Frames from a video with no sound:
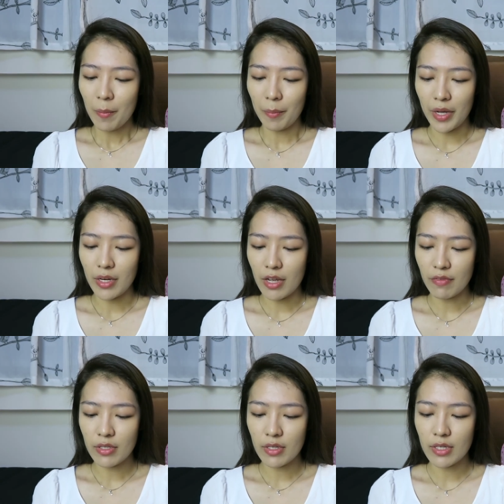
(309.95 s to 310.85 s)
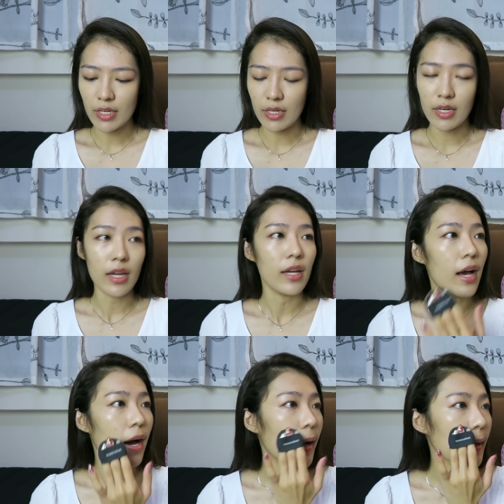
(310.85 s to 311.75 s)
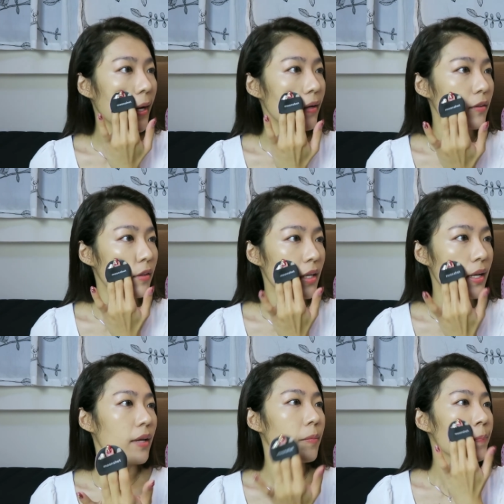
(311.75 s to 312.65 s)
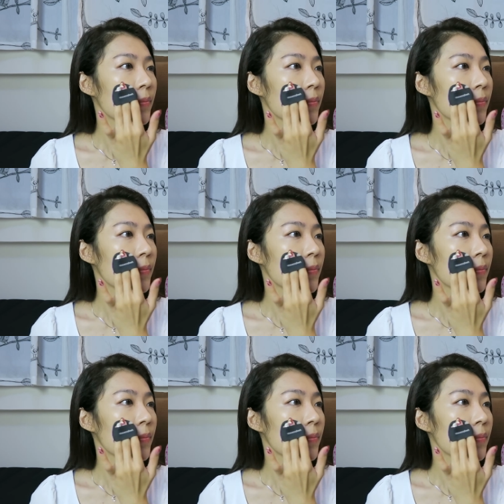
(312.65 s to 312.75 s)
But ever since that day, I kind of think that